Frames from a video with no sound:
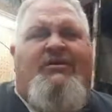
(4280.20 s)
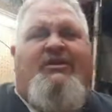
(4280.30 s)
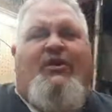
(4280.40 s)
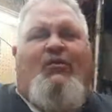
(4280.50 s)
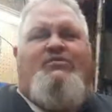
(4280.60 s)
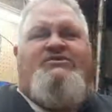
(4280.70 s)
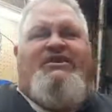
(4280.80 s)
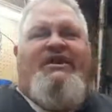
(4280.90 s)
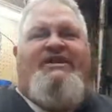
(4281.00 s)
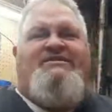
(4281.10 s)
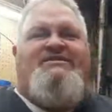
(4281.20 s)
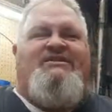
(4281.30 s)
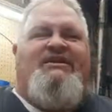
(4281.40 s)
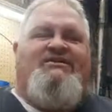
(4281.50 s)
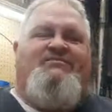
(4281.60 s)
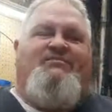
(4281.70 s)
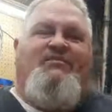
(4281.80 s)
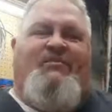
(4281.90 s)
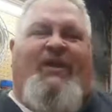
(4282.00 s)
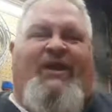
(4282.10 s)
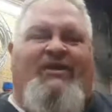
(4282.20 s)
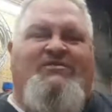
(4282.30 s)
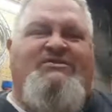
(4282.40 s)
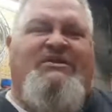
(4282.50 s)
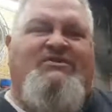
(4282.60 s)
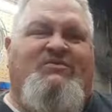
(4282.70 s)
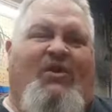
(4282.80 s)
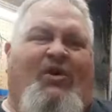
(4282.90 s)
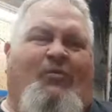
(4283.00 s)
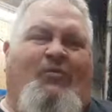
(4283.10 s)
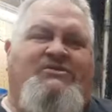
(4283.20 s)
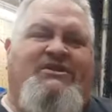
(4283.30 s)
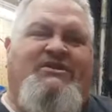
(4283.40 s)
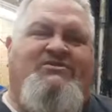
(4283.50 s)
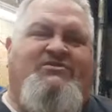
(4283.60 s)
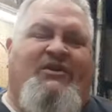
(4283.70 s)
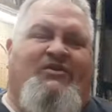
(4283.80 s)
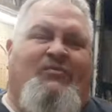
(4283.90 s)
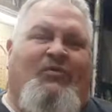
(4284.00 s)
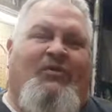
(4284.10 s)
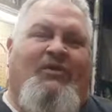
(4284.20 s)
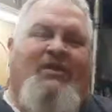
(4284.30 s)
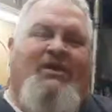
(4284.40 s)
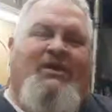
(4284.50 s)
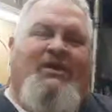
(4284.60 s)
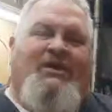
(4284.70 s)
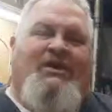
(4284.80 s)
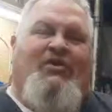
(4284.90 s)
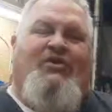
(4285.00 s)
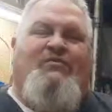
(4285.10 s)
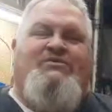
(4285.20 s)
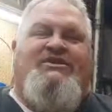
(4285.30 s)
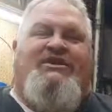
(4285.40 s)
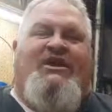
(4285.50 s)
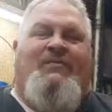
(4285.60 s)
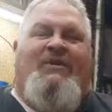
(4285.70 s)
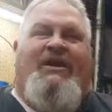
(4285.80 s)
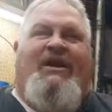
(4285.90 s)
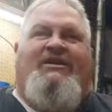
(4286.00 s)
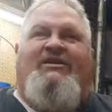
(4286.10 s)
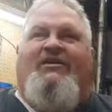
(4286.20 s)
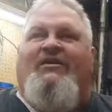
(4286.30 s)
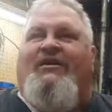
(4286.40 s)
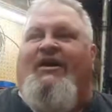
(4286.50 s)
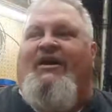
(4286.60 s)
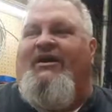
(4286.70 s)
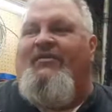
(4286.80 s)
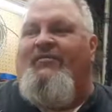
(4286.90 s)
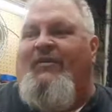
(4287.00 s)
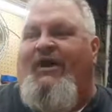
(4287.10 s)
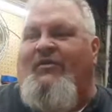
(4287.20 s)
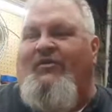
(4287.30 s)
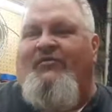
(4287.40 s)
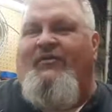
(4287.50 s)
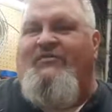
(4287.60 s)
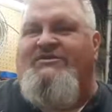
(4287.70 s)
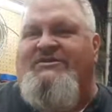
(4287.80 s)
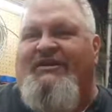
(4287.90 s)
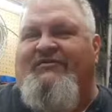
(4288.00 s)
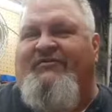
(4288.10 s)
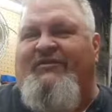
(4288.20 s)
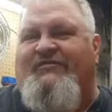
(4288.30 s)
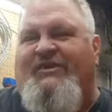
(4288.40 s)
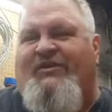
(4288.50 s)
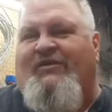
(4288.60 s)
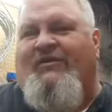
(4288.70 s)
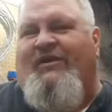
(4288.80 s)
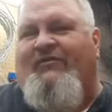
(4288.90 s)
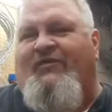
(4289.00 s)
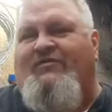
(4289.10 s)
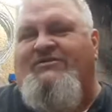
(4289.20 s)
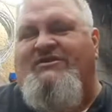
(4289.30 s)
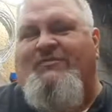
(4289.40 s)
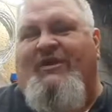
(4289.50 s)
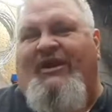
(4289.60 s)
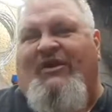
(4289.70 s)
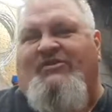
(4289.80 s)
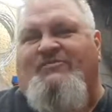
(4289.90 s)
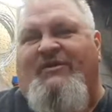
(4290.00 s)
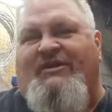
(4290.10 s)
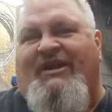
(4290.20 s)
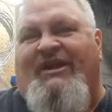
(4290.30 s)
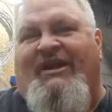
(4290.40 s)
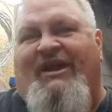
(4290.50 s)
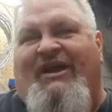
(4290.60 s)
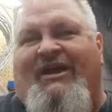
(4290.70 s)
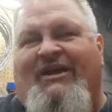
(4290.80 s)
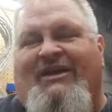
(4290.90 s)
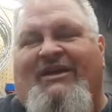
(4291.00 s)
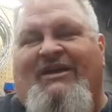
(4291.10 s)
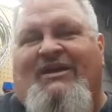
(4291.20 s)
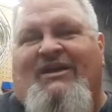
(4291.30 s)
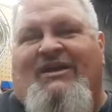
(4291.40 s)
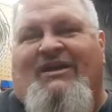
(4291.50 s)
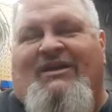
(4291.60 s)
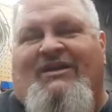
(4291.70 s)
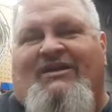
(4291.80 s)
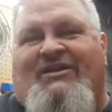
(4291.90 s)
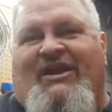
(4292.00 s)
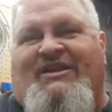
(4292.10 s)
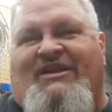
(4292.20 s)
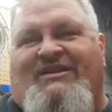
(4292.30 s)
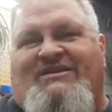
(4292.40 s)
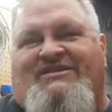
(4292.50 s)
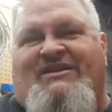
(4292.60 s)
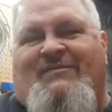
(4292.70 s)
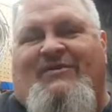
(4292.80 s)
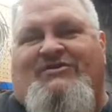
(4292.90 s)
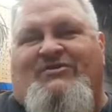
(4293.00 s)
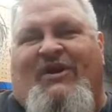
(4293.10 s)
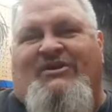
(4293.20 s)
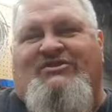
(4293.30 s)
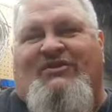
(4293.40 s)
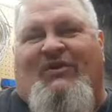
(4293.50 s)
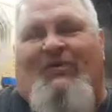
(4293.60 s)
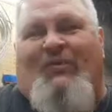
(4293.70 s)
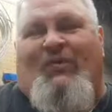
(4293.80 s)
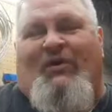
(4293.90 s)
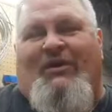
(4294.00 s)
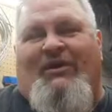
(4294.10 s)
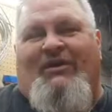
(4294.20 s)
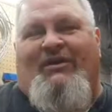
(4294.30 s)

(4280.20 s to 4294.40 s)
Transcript: The old Slant 6. Man, those things were almost indestructible. You know, there was a company out there, I don't know if it was Slick 50 or if it was somebody else, but they did this demonstration on one.